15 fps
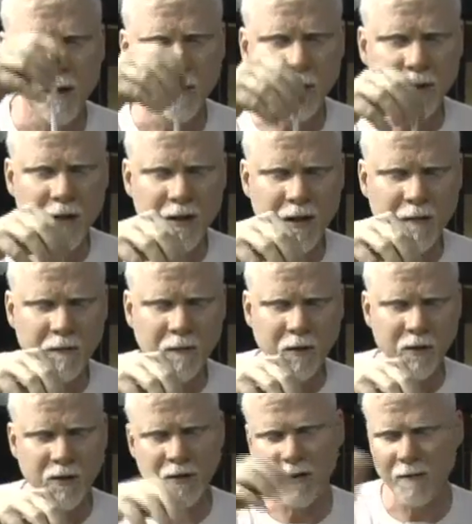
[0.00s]
put this in
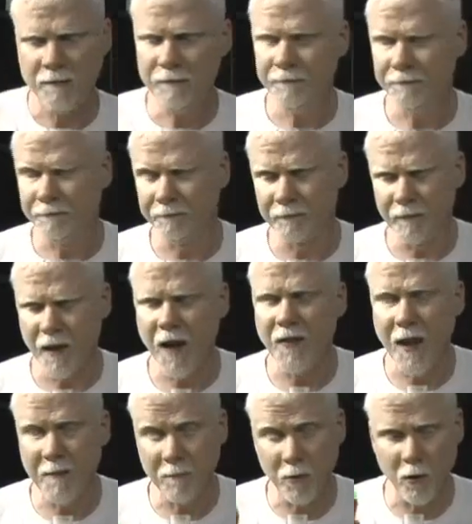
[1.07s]
first and
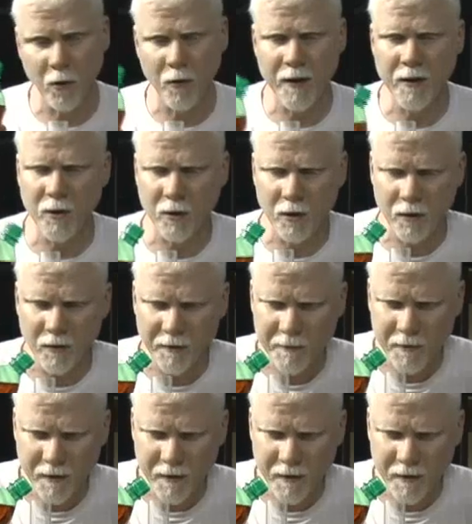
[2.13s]
then pour in your